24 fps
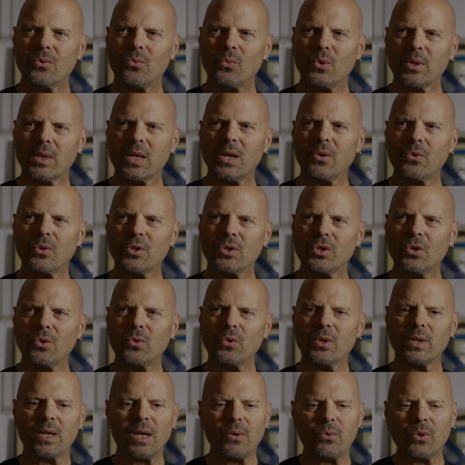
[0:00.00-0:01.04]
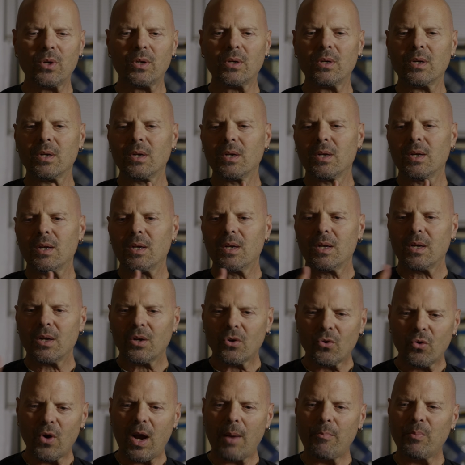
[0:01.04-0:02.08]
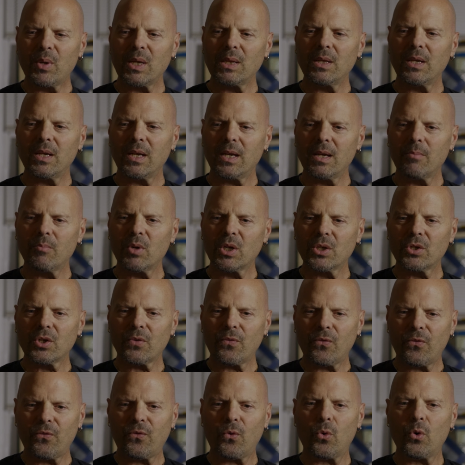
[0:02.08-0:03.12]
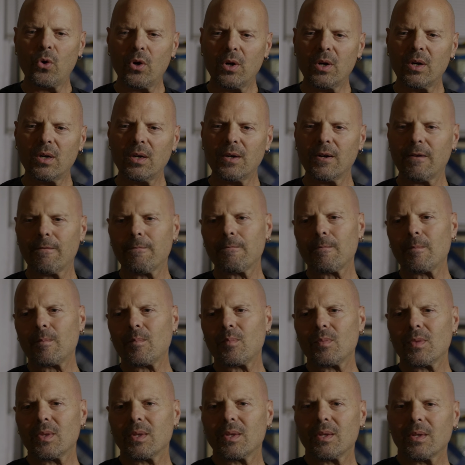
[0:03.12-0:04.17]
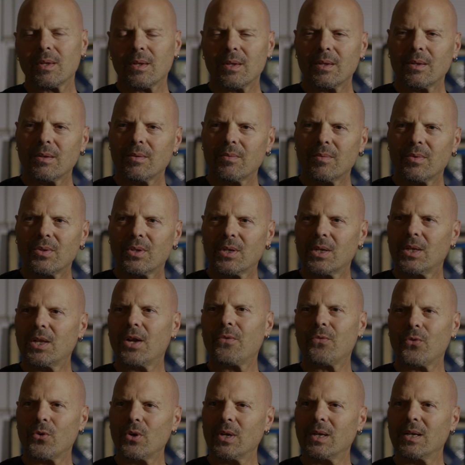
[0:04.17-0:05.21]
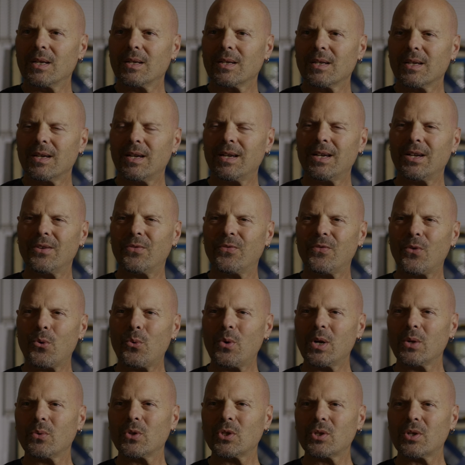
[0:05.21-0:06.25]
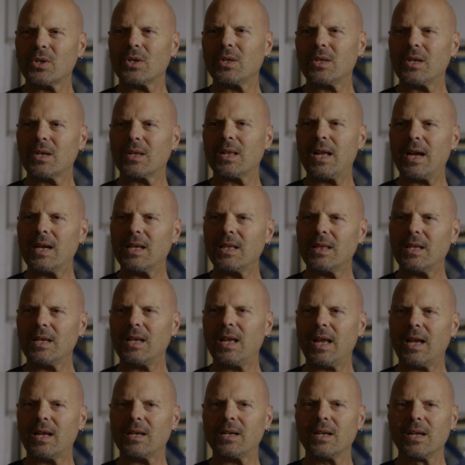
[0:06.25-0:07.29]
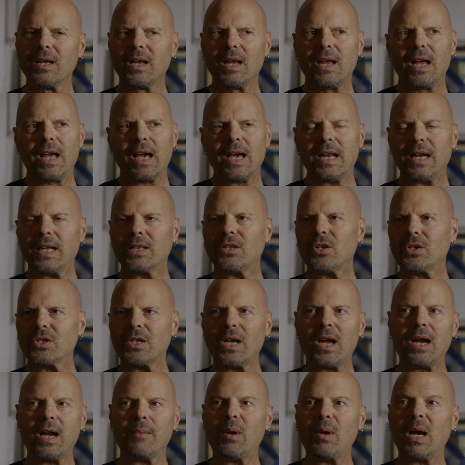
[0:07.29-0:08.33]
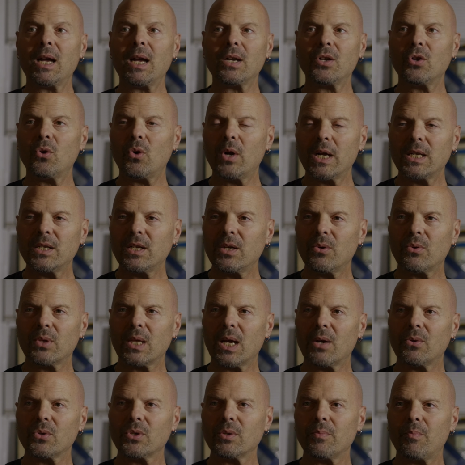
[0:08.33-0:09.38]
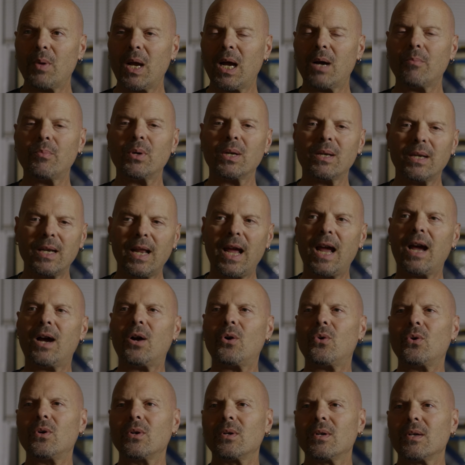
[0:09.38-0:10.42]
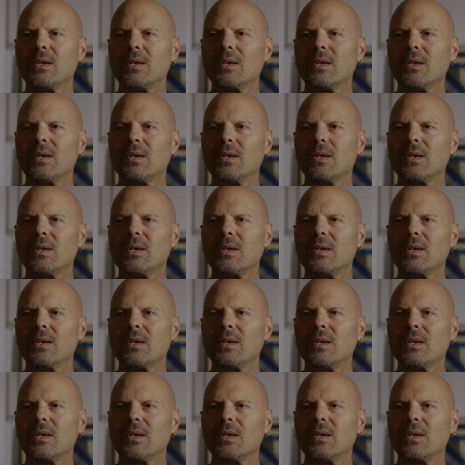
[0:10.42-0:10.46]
what they were doing. They were cropping the image for delivery, for what it was going to look like at the end. And at the time, I had no idea what that was about, but now